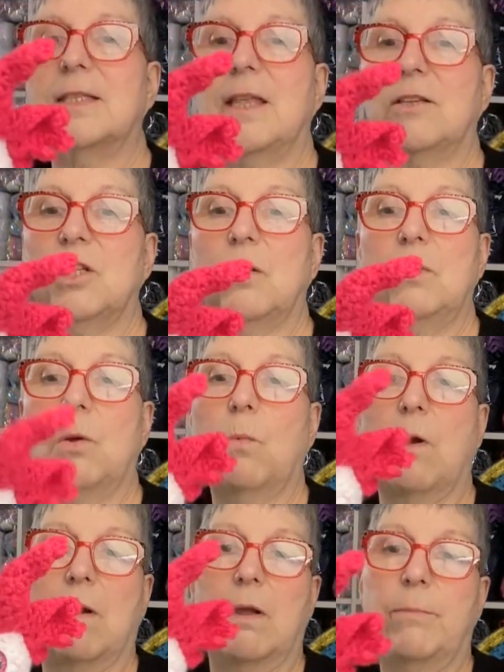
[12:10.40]
I don't know
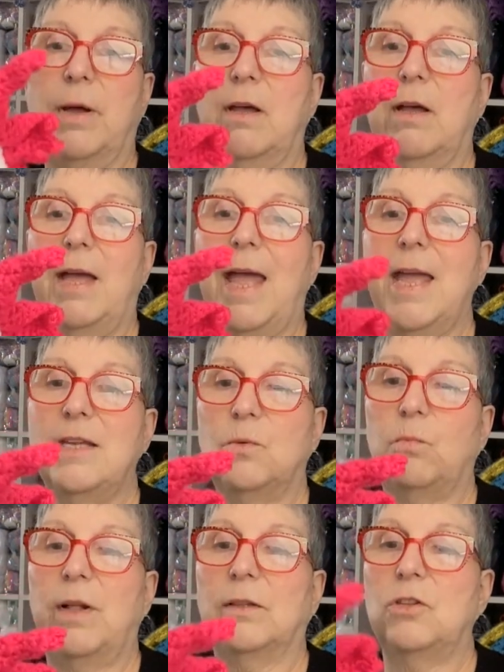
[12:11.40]
why, but her head
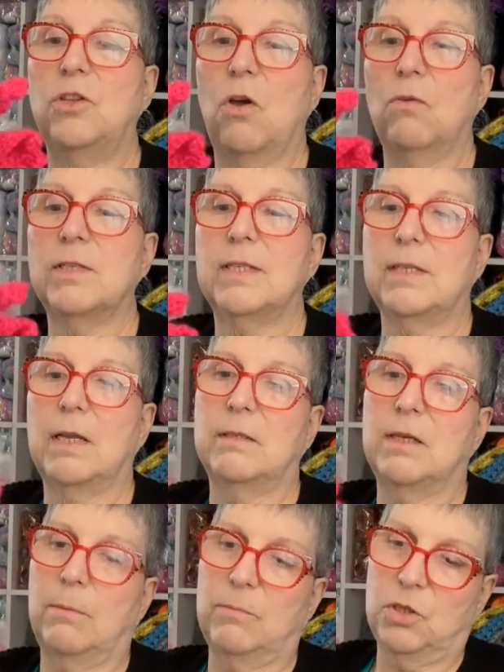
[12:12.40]
will not stand
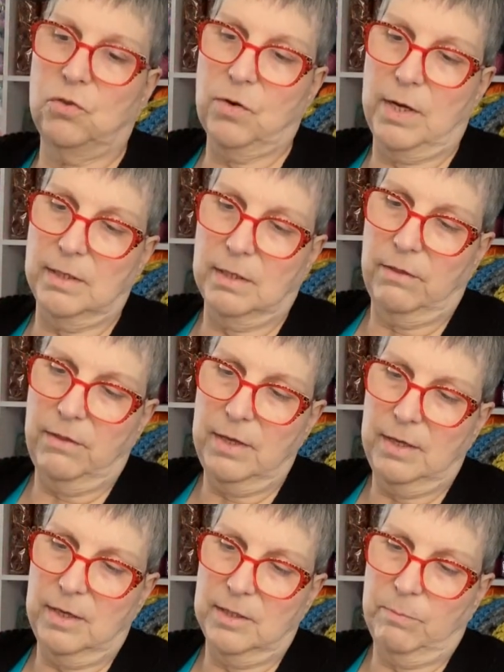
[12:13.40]
up straight. I
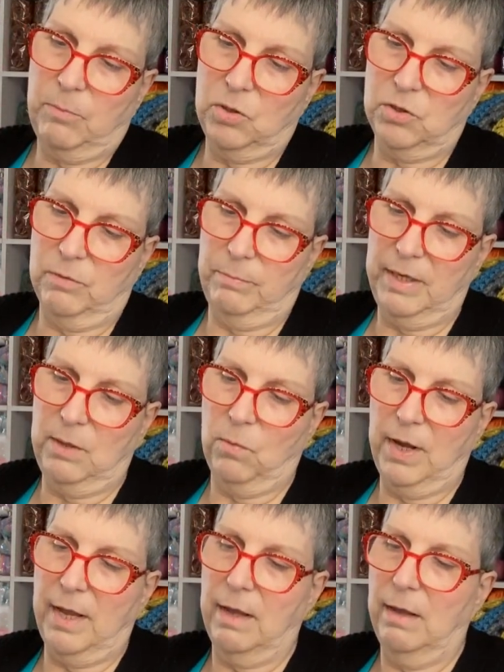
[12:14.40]
think it's possibly
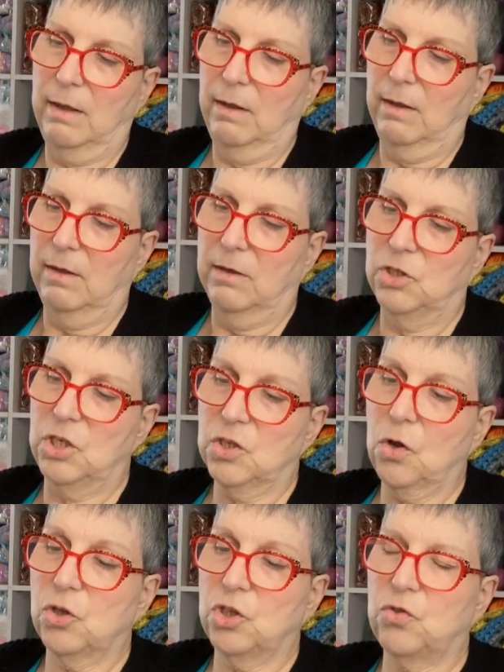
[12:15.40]
where she's
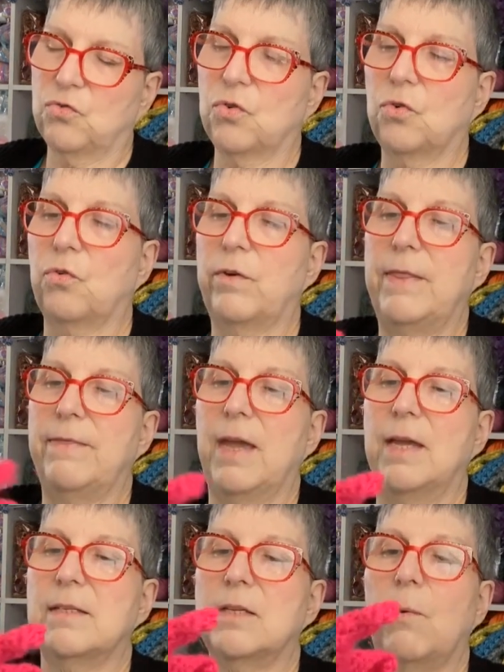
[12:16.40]
got a straw in
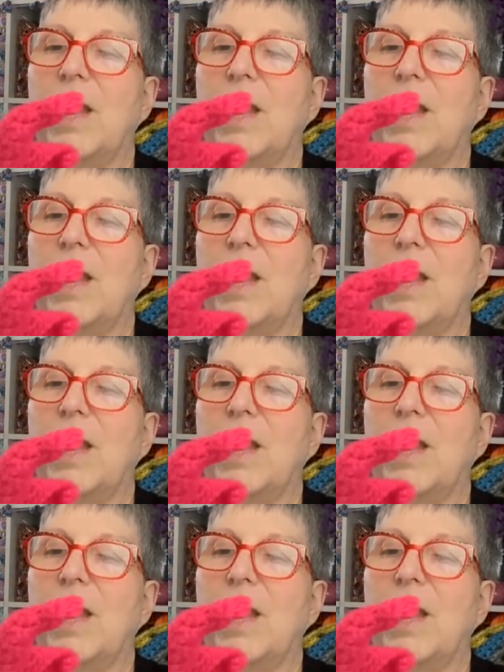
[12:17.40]
there. So her